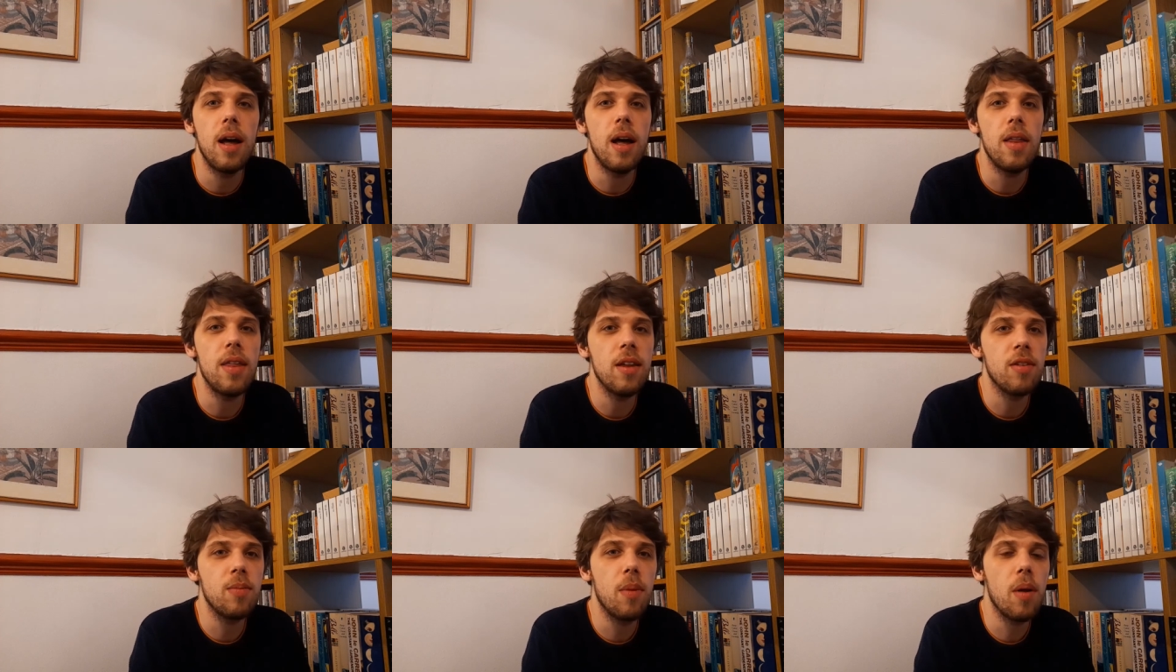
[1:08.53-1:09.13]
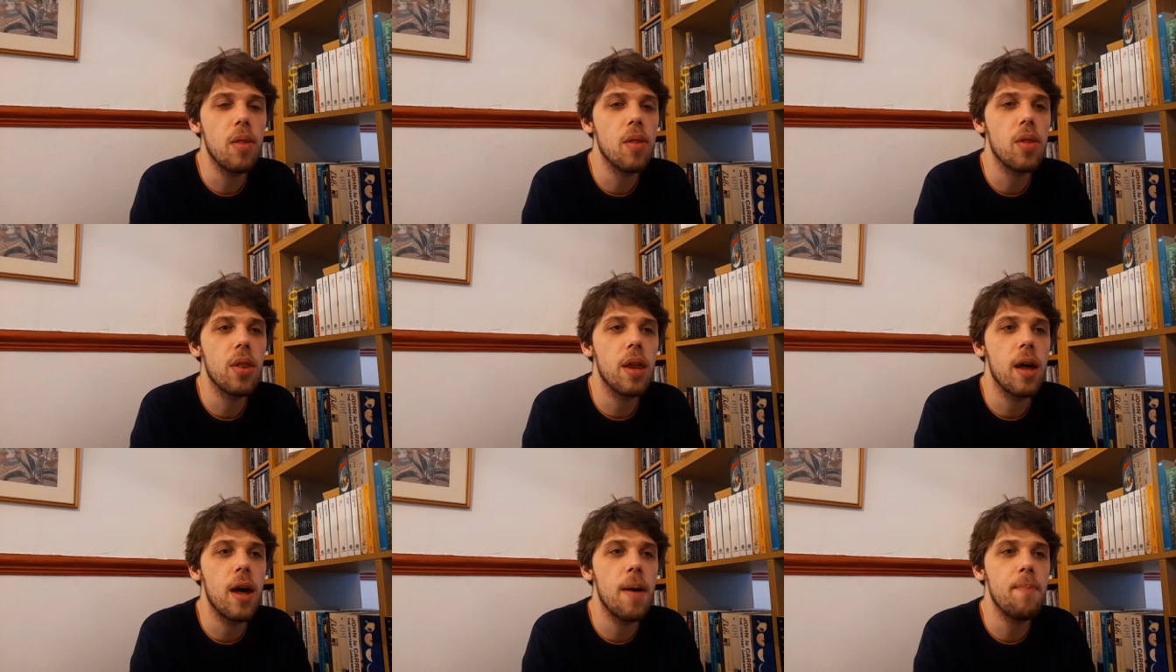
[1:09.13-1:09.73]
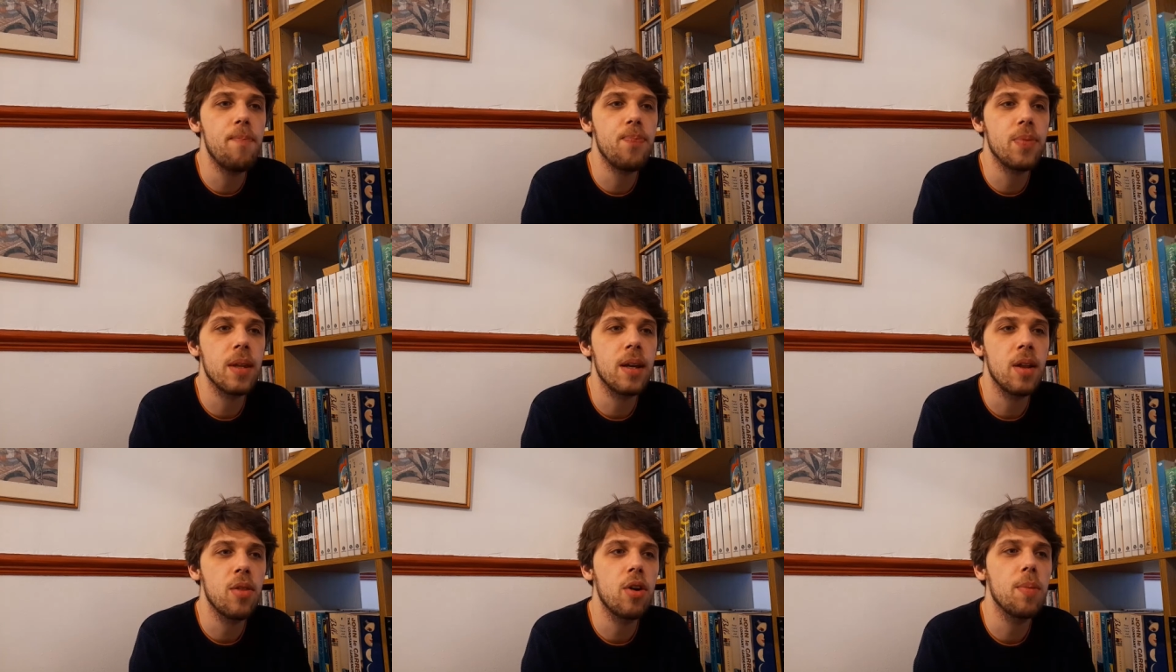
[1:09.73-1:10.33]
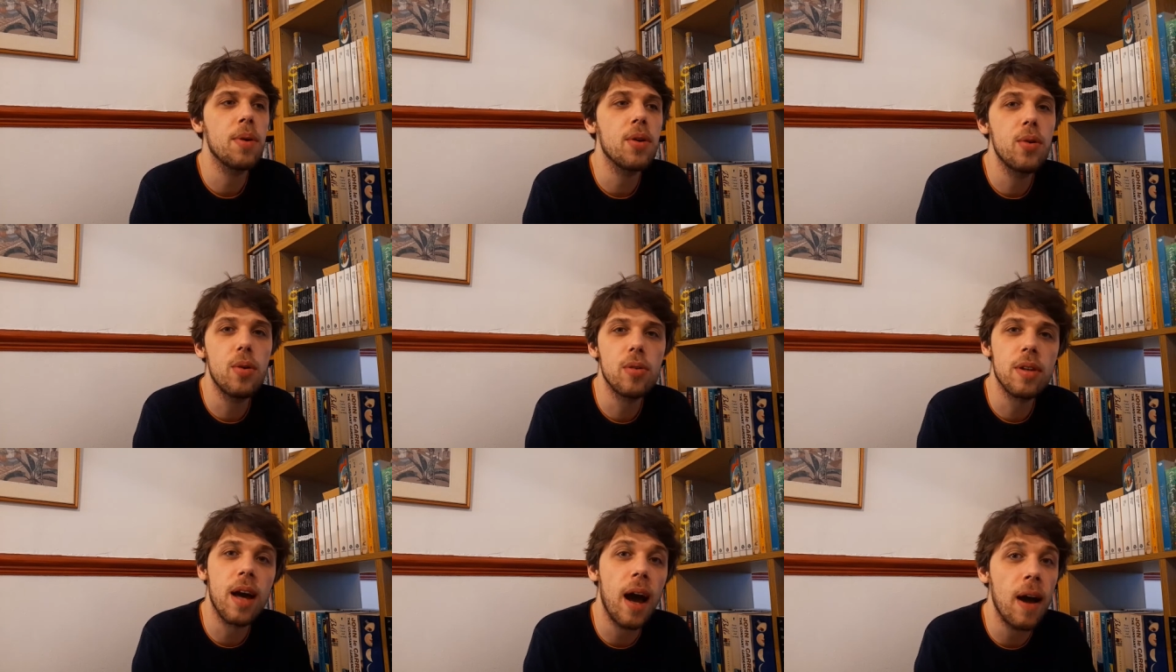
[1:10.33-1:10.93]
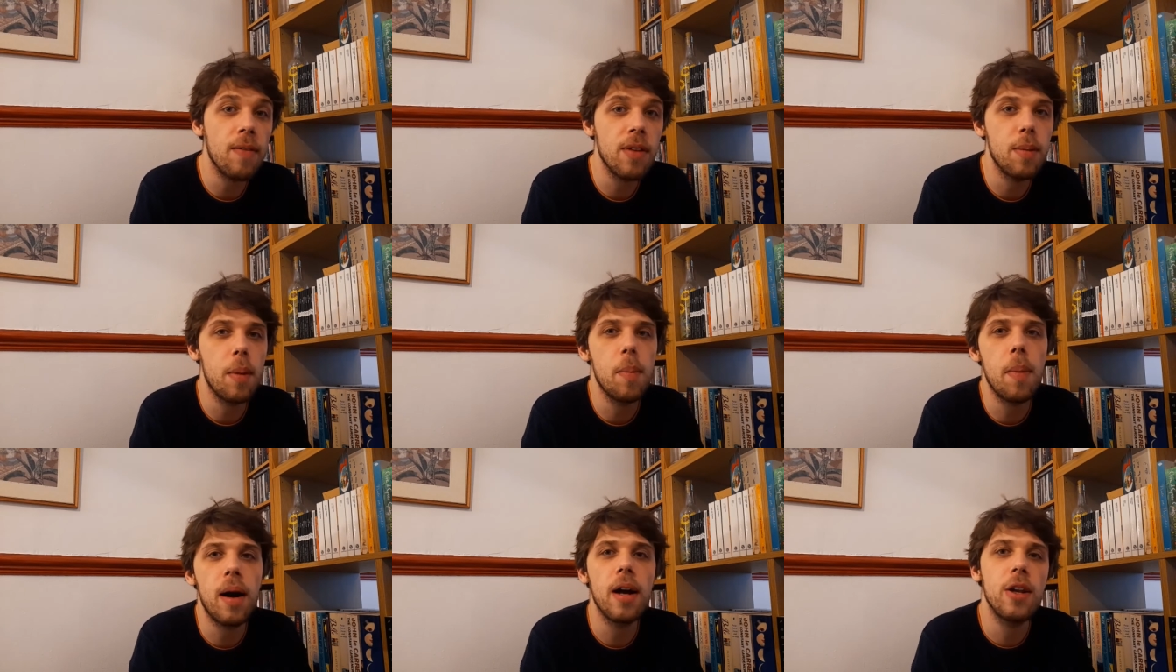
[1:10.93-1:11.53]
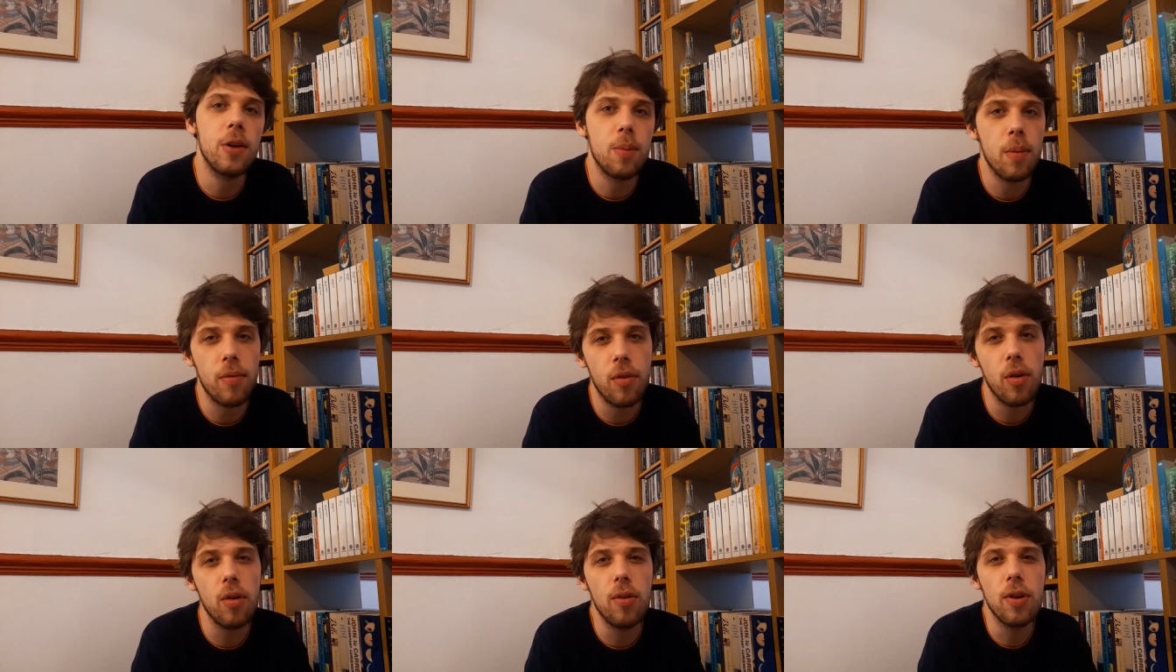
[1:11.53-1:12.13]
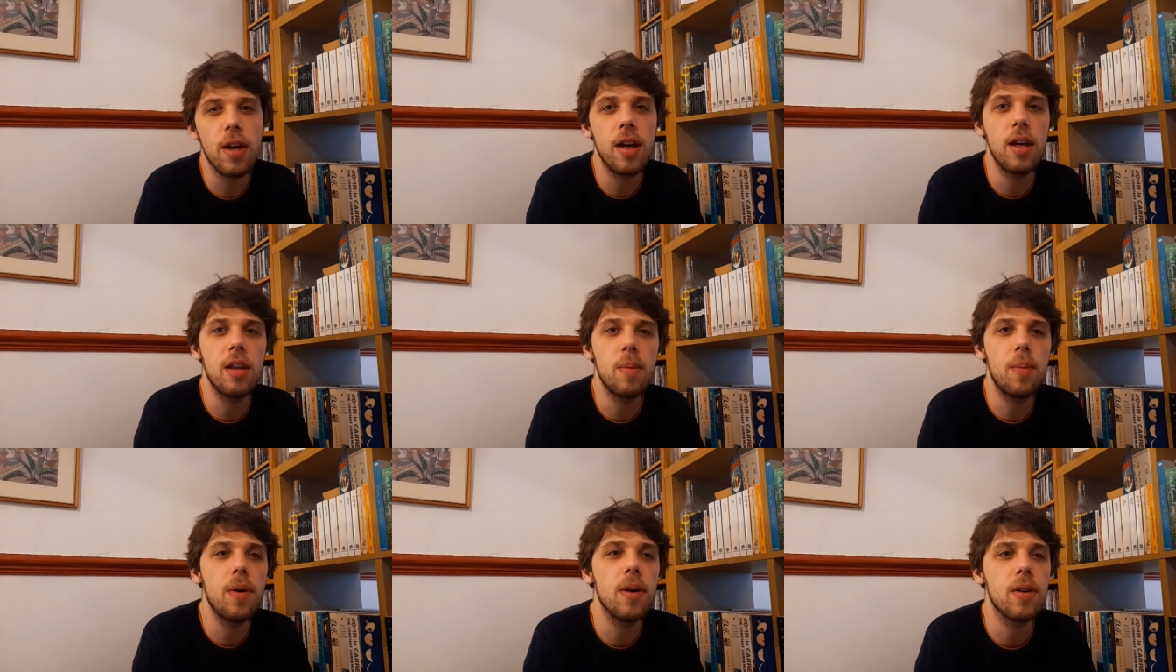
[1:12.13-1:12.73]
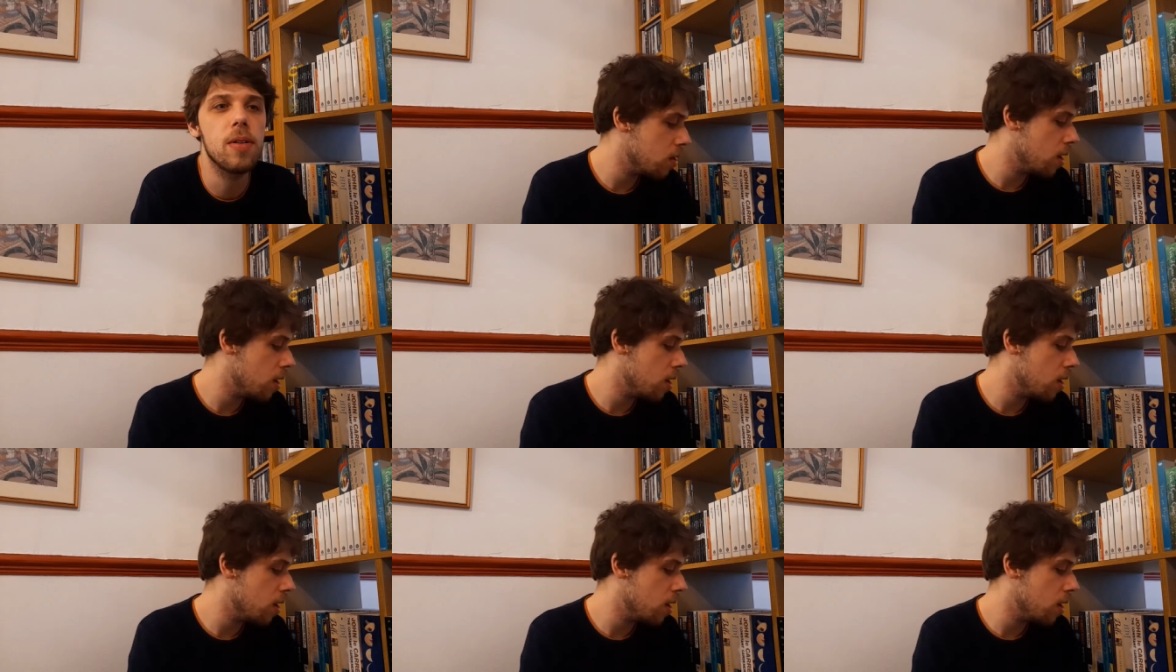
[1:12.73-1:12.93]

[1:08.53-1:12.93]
this month, and I thought it'd be cool to have them in mind before looking at the books.